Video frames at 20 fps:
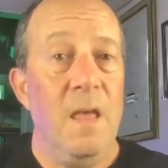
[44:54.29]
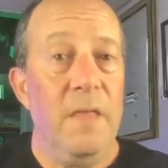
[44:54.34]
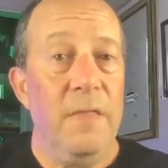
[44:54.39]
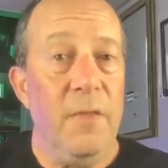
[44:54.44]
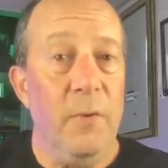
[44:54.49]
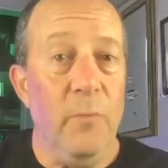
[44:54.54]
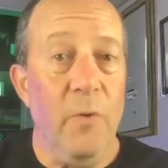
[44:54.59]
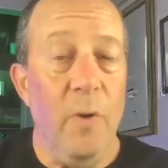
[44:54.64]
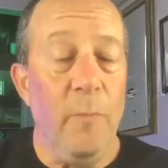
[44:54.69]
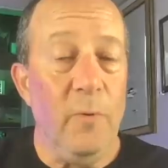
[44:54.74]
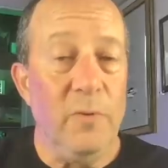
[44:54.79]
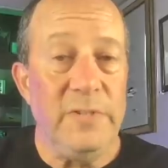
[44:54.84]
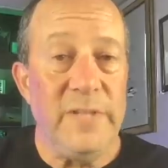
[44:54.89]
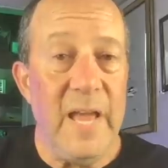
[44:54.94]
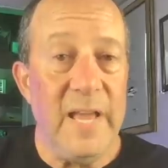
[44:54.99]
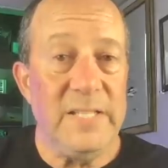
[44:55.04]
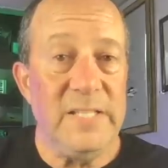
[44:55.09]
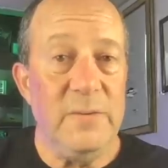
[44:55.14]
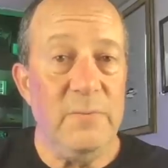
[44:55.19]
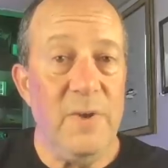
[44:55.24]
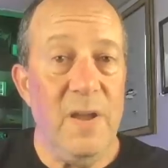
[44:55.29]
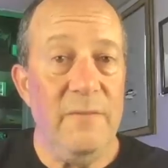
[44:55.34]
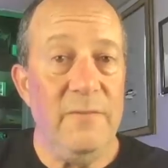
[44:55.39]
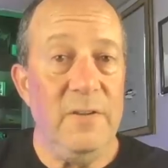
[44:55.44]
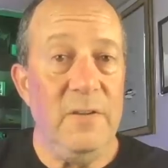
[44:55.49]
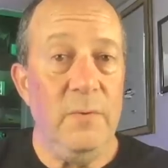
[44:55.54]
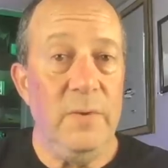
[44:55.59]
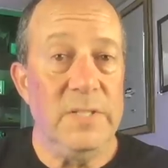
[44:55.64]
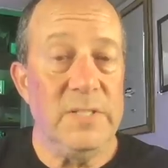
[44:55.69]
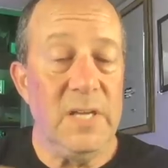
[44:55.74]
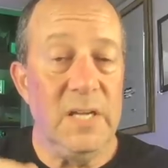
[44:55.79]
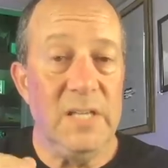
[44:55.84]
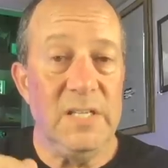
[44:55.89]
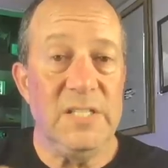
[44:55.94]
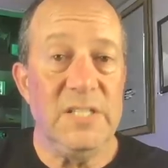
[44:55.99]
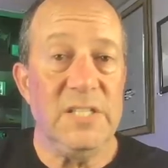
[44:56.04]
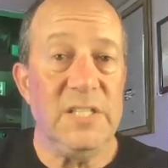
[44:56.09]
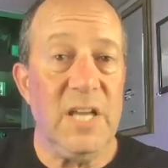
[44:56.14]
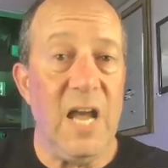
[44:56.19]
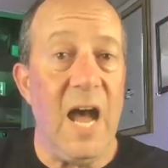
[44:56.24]
the robotaxi revenue is going to
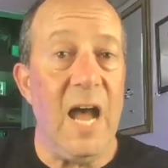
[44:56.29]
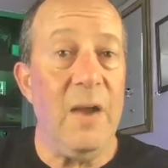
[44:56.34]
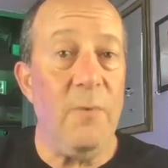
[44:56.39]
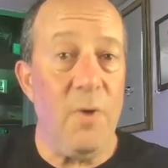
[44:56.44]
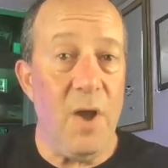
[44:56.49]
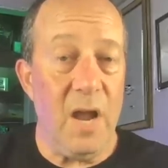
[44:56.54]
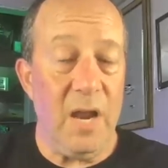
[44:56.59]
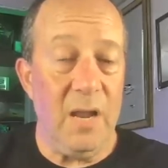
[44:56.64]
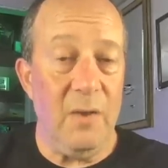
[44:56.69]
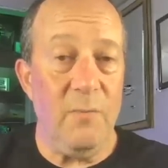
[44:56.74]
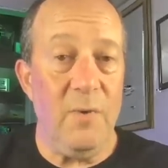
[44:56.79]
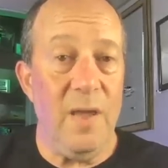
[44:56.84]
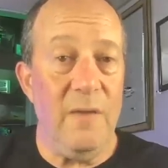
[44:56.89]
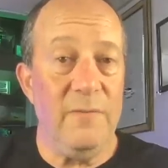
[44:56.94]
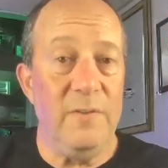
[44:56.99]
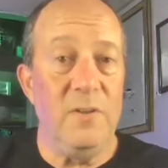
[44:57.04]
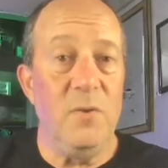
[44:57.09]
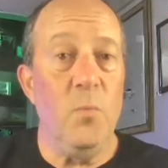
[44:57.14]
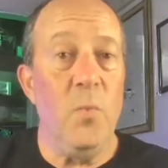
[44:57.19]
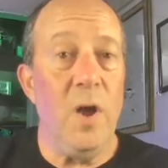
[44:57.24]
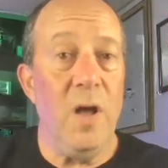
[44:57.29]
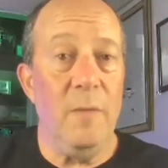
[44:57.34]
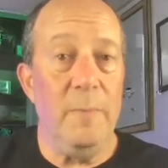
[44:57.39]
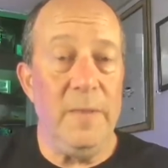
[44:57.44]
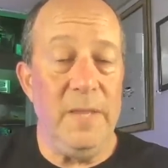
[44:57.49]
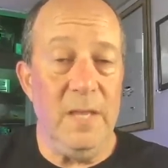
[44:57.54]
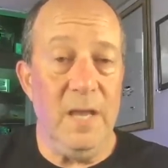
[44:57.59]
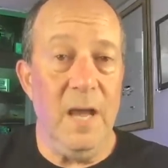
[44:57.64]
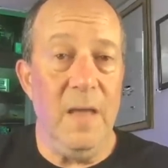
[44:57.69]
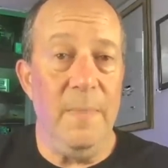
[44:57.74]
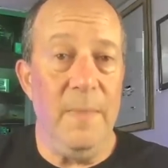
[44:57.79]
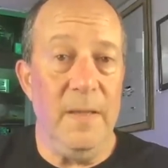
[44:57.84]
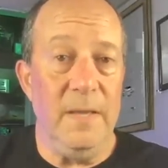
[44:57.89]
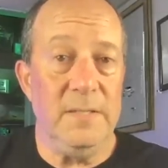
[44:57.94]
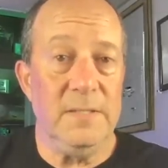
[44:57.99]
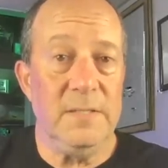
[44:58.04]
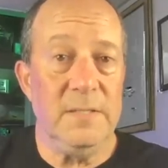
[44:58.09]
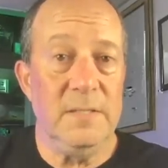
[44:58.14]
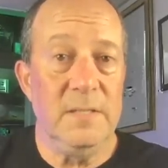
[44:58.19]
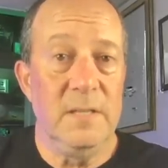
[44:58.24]
skyrocket revenue well beyond
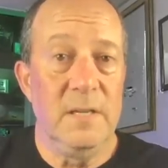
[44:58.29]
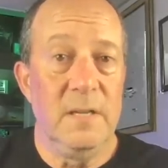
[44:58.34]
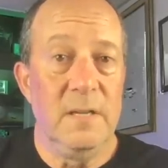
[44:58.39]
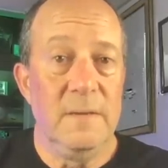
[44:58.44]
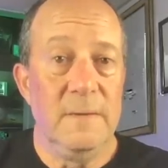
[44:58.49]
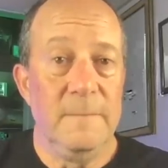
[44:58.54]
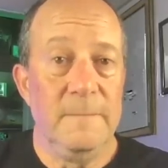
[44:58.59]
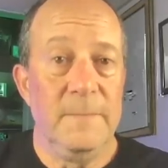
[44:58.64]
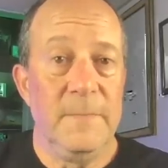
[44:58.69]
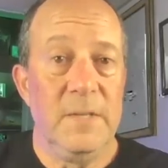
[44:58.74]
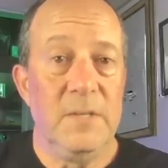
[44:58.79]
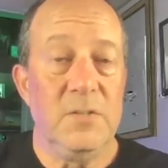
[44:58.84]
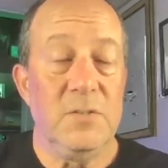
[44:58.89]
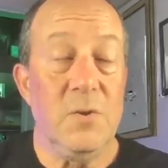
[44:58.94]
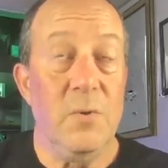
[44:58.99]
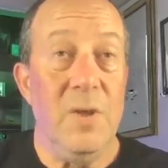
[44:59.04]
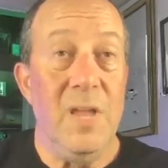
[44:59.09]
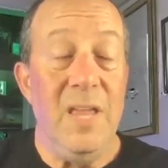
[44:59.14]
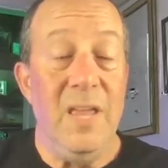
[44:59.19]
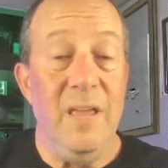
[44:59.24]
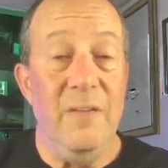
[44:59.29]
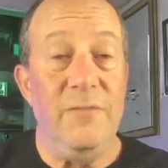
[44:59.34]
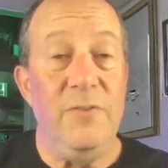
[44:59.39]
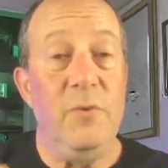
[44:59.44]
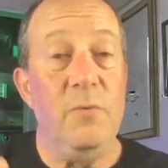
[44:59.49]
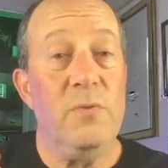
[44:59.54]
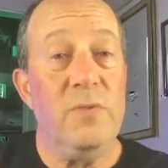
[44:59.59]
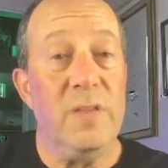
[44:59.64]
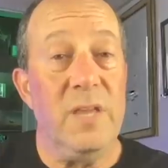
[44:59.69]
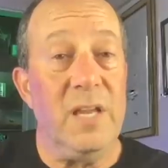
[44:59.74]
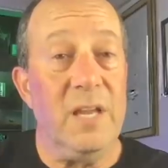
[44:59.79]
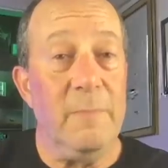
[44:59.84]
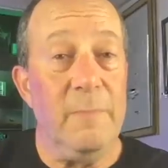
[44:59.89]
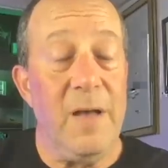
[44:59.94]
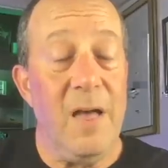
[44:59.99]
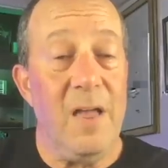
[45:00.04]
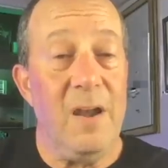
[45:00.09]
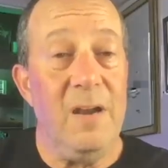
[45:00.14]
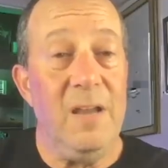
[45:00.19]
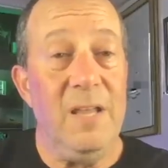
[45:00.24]
this. So if you think
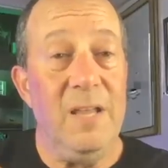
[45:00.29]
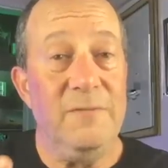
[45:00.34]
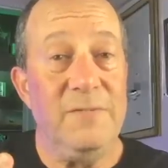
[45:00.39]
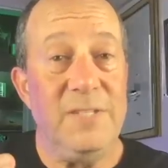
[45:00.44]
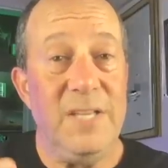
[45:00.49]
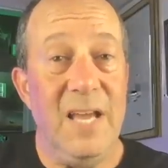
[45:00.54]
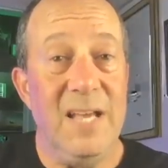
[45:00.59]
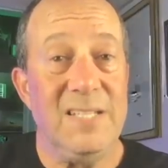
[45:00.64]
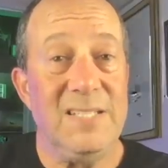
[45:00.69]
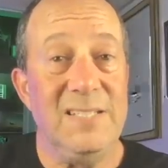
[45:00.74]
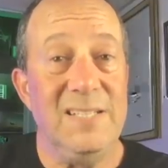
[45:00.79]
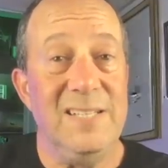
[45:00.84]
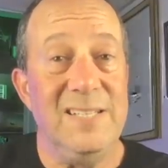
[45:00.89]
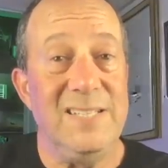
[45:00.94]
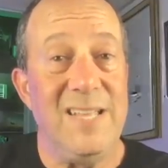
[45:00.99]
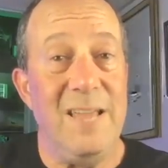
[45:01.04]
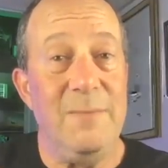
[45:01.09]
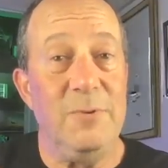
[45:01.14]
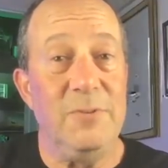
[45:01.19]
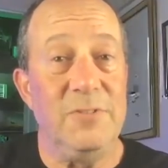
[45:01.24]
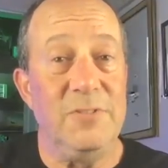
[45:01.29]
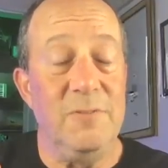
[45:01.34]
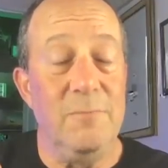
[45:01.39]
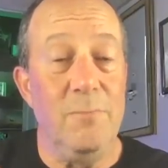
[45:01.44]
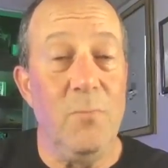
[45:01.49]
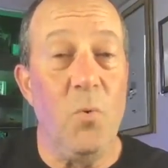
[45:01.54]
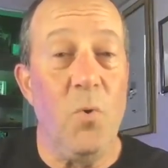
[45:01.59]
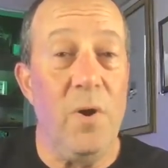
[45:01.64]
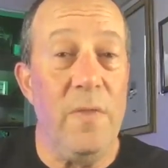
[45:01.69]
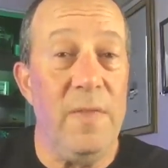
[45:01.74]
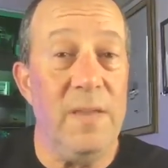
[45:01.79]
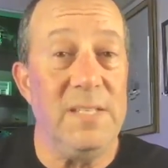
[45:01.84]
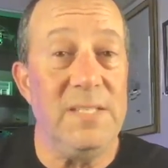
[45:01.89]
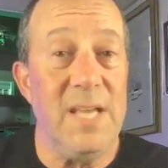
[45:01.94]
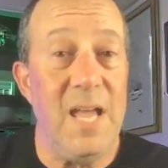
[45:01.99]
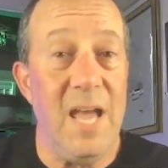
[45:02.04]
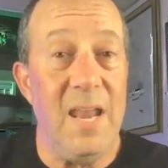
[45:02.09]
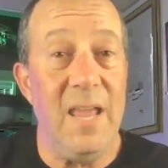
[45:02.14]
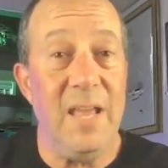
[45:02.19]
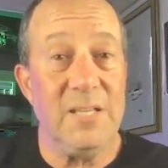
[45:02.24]
about it, if Tesla is able to more than
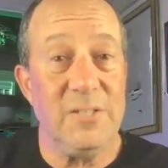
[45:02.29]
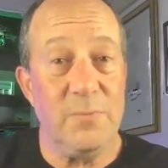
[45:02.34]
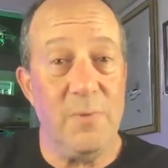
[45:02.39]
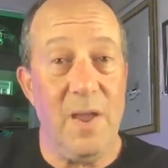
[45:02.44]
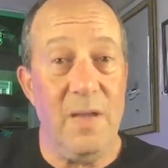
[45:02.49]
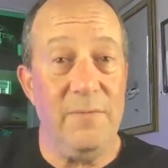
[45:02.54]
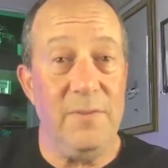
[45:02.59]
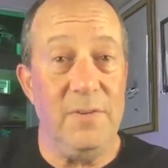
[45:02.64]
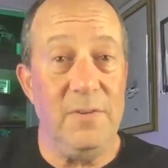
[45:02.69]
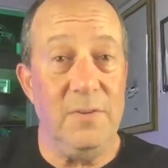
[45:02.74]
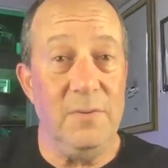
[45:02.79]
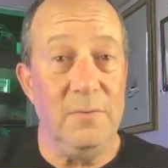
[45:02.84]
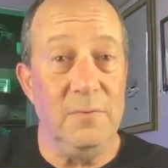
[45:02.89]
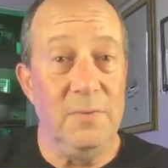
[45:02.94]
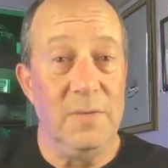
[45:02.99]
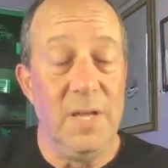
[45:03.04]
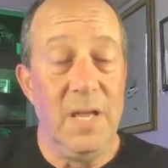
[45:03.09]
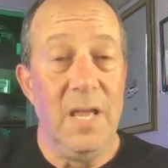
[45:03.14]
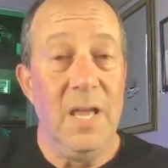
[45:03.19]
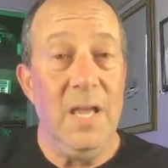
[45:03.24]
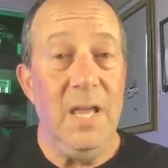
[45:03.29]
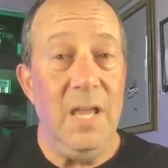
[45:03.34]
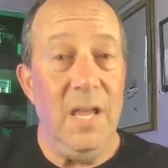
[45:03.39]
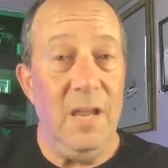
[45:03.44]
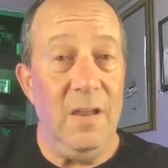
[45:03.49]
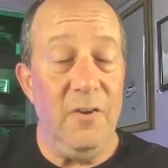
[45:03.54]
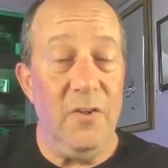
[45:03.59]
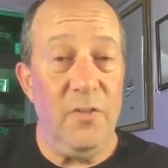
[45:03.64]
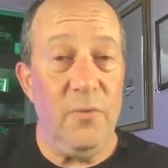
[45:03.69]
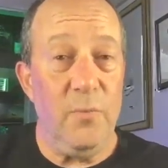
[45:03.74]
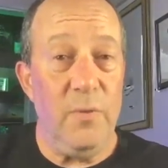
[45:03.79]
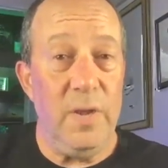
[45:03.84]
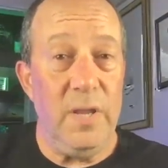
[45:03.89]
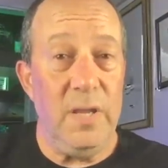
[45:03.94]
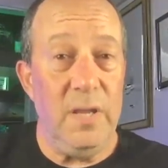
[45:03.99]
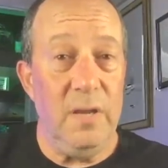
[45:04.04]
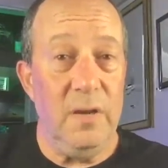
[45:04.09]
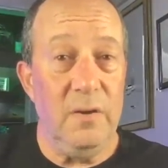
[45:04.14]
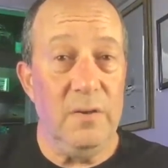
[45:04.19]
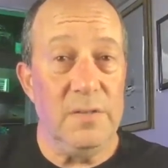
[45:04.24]
10x revenue in 3
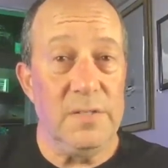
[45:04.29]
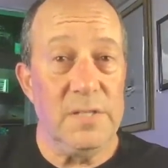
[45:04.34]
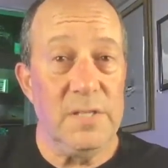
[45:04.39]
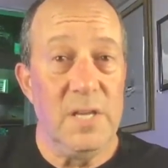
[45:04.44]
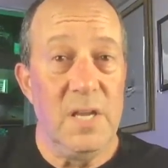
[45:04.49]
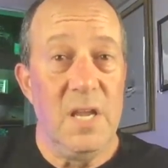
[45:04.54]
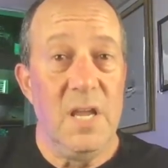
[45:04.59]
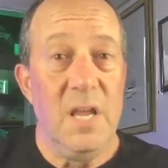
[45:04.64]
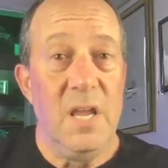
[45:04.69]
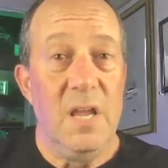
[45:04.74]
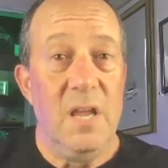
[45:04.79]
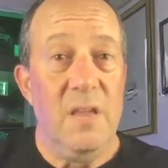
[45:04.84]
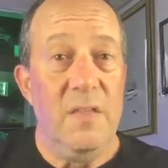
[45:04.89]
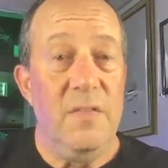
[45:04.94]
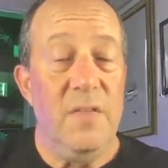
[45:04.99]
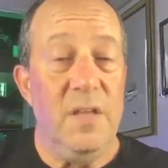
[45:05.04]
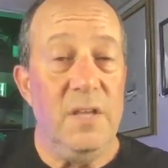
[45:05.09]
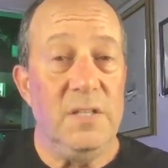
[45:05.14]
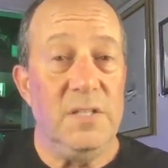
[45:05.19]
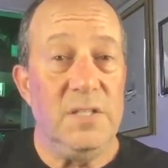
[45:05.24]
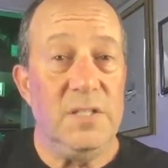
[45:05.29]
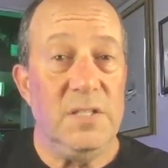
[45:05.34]
years, the